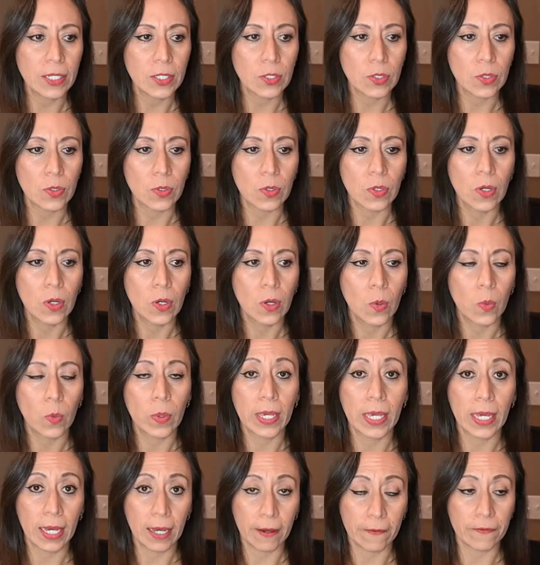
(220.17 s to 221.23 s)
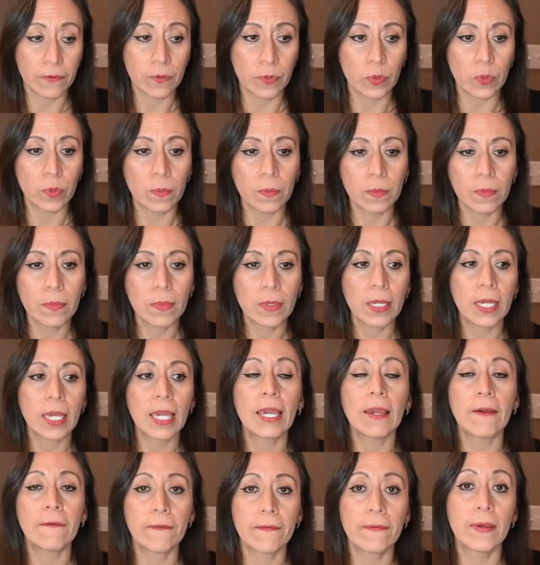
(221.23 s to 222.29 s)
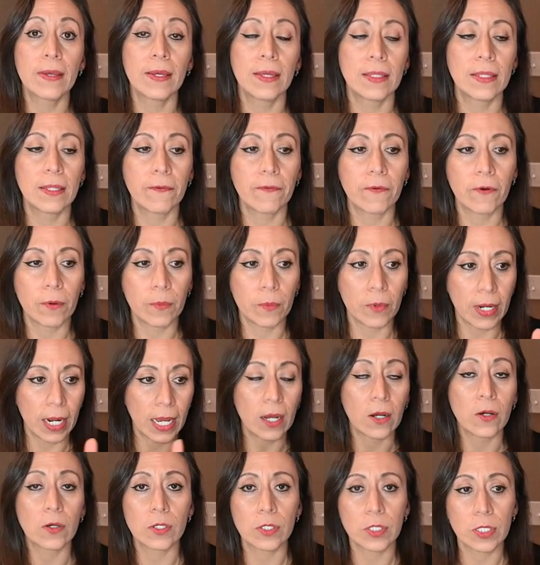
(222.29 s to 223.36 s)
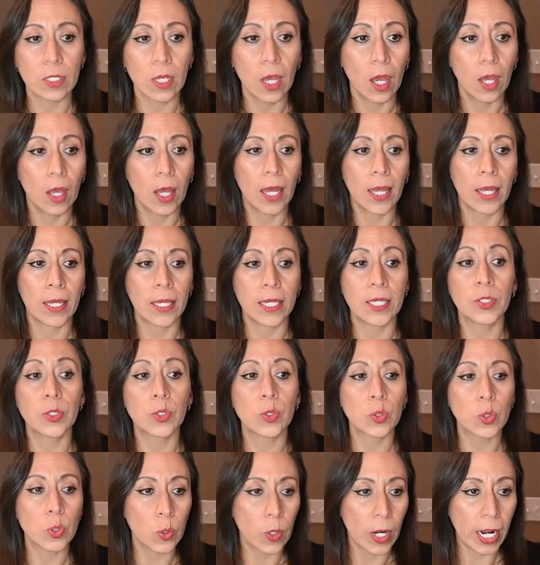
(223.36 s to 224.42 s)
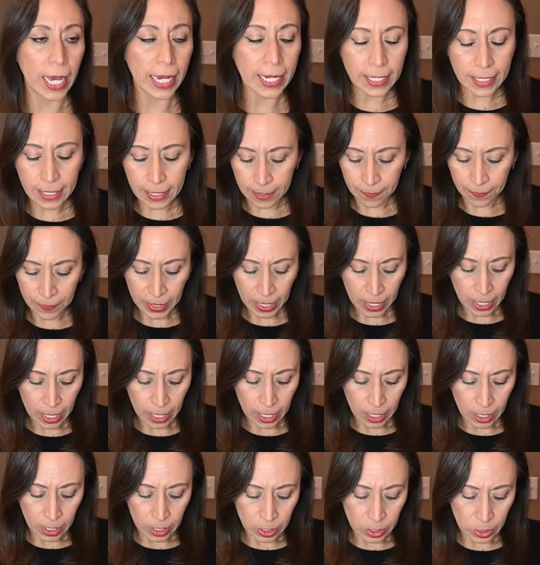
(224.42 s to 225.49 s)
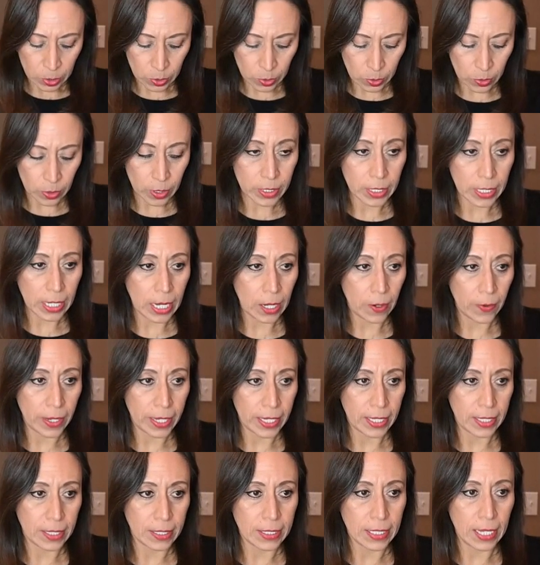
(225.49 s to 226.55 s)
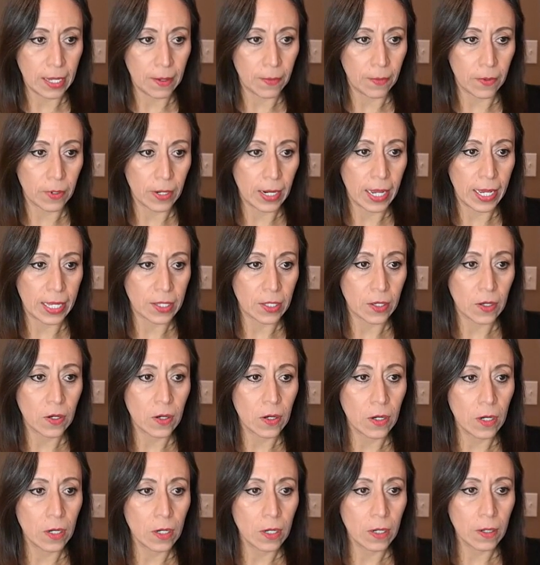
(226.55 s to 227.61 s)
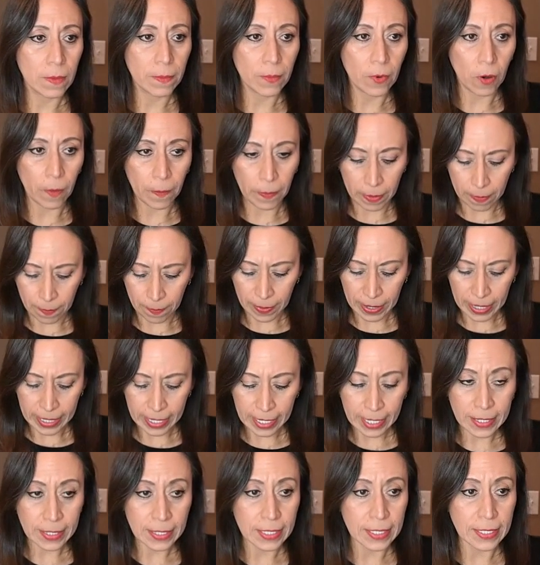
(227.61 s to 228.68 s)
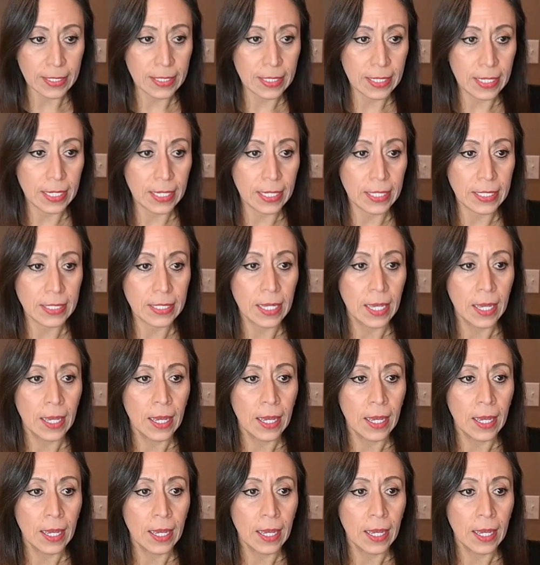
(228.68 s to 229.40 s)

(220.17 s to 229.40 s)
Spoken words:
so we have room if the formula goes into two lines. So now I table add column, open parentheses,